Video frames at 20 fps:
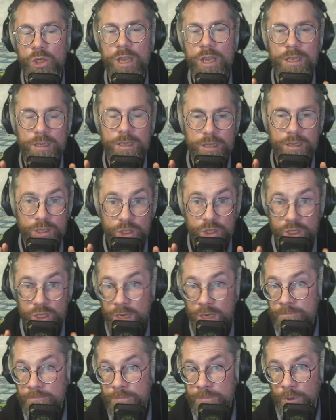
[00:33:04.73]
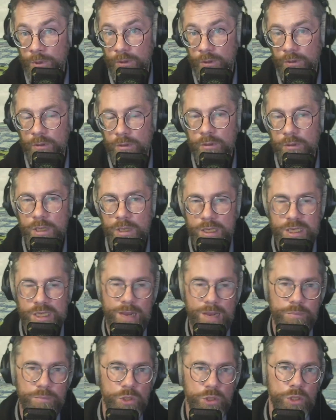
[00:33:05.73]
simple
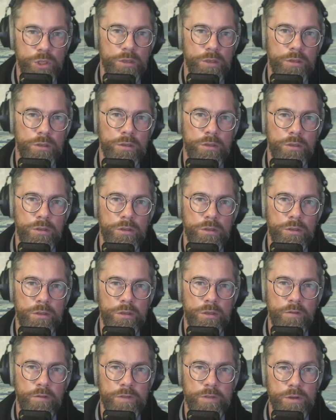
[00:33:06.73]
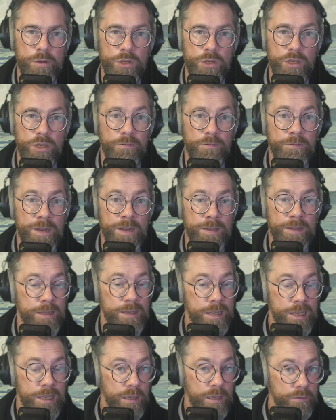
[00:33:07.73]
conception of the Christian faith,
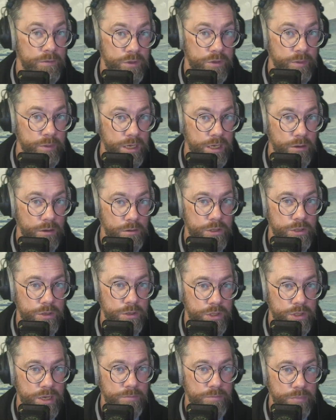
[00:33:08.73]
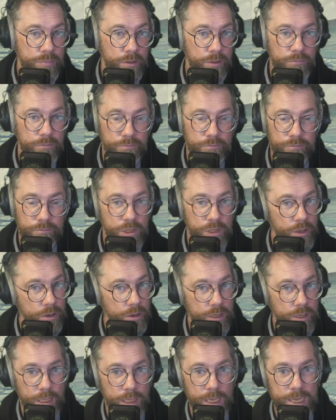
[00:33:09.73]
if somebody calls you simple, you're not
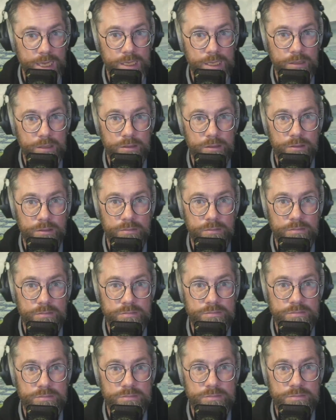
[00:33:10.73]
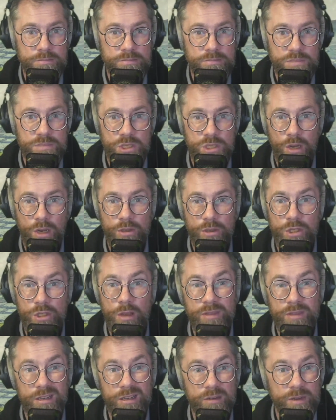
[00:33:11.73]
going to like it. It's not
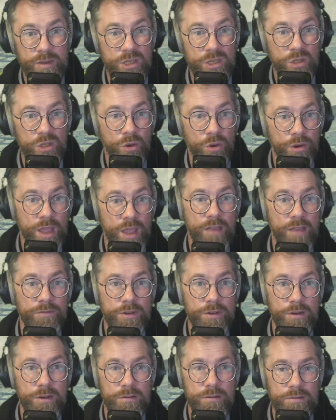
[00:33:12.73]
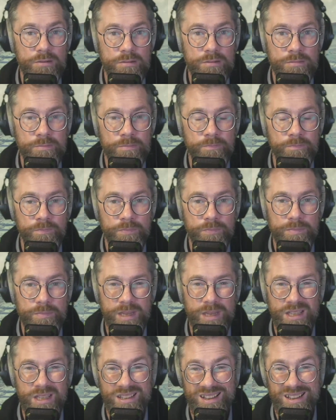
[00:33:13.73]
something to be sought after.
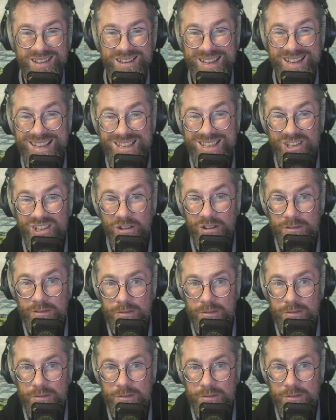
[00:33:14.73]
It's an insult.